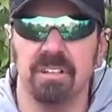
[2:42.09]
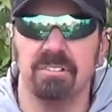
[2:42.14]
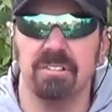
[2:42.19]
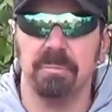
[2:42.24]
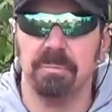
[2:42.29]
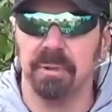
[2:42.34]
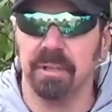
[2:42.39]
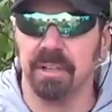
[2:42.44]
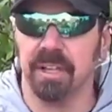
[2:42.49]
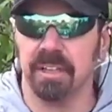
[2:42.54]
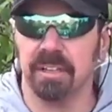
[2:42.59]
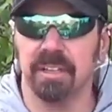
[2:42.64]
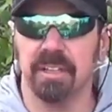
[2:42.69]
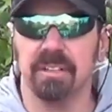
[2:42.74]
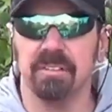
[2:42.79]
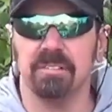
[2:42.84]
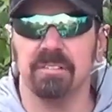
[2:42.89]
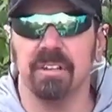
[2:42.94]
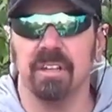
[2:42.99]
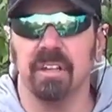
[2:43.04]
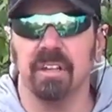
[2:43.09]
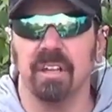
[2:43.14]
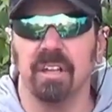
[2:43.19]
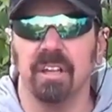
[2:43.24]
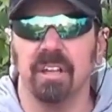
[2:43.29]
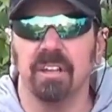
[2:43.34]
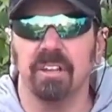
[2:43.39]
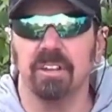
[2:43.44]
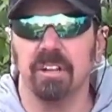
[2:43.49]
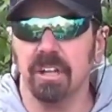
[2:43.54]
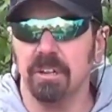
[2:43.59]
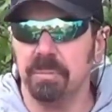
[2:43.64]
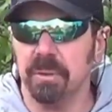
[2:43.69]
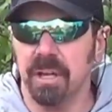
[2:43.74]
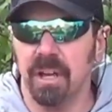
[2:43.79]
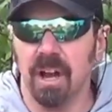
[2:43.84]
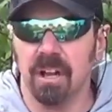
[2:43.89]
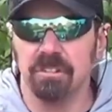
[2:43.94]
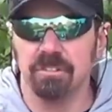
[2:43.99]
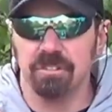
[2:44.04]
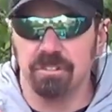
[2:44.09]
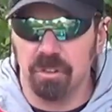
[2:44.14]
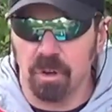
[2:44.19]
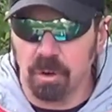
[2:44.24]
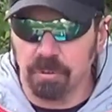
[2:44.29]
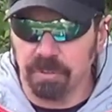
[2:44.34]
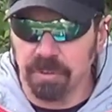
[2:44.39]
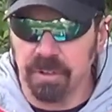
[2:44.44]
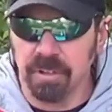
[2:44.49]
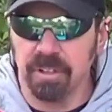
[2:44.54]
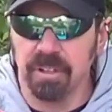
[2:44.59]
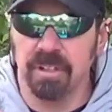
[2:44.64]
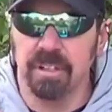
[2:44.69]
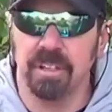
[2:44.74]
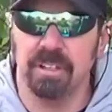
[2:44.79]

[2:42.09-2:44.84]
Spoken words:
something like this, you're going to be hunched over.